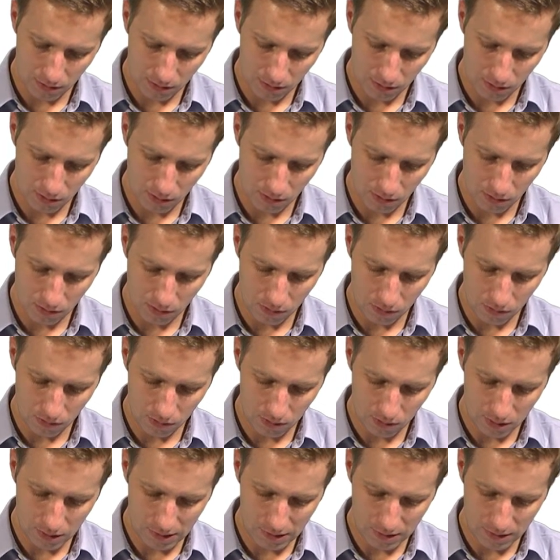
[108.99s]

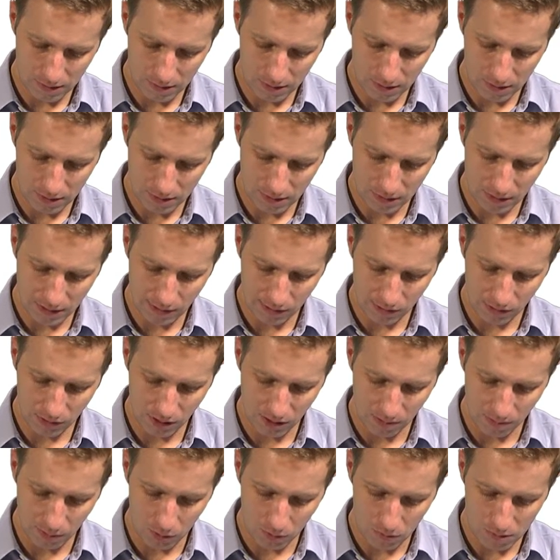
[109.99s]
So it's now
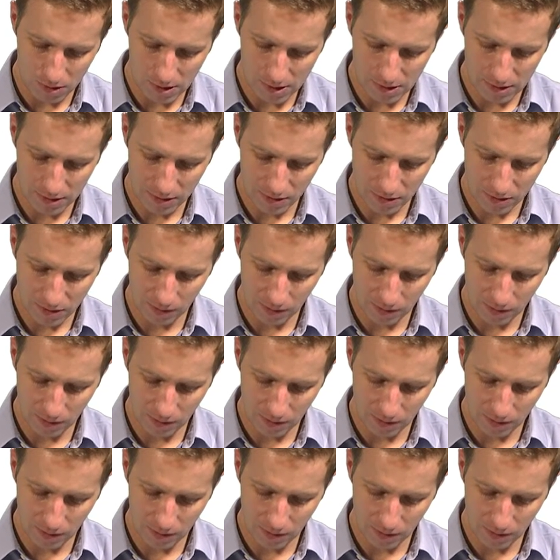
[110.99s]
sample 1,